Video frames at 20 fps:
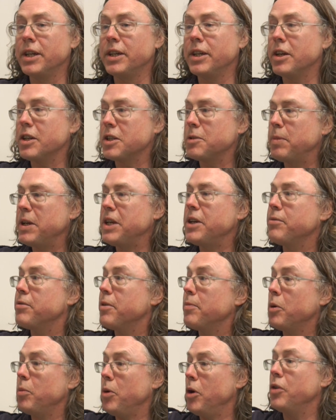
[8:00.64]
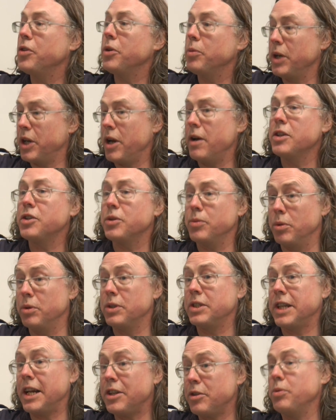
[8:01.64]
You know, speaking from the world that we're going
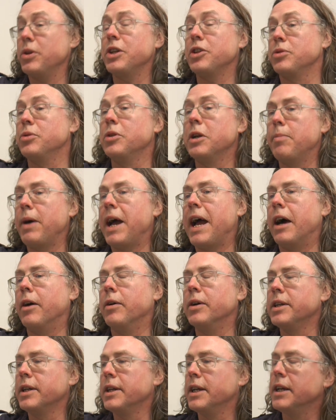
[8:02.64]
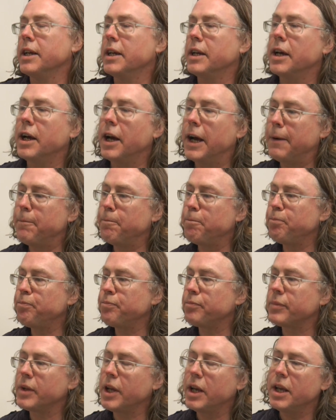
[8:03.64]
towards. That's what it's all about.
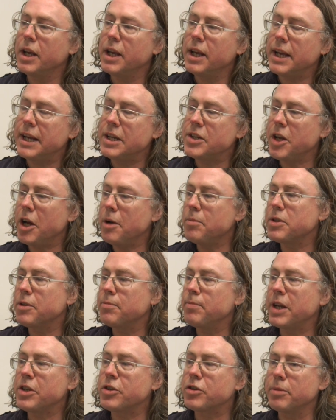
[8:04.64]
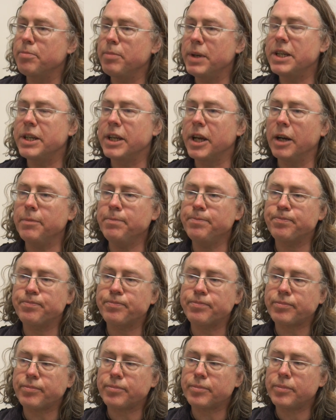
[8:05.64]
In terms of mainstream media,
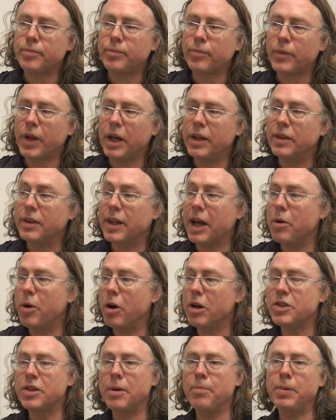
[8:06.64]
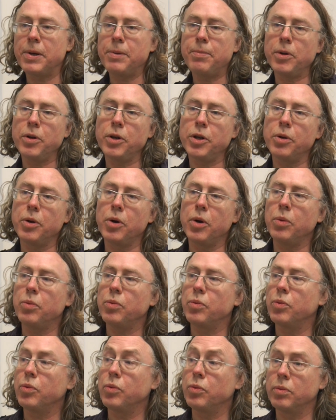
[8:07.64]
there are some people who
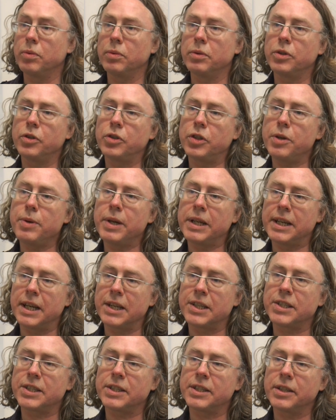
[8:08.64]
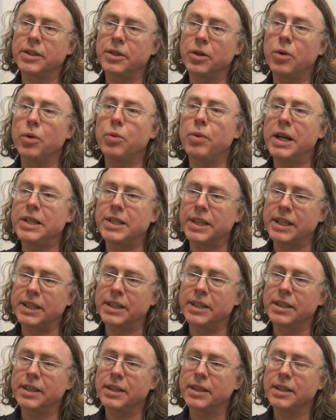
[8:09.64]
are doing this already.
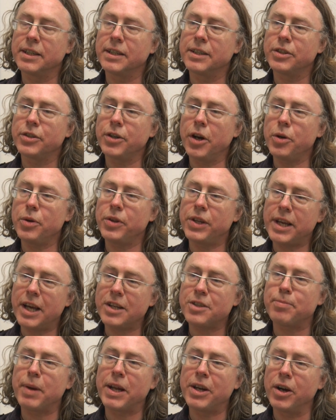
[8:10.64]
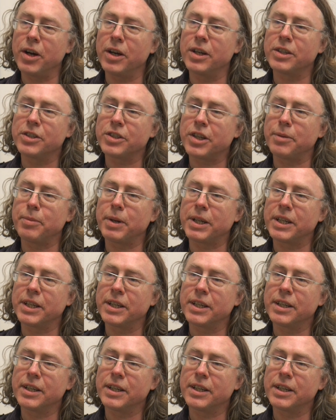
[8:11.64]
Do you know who the yes men are, Jamie?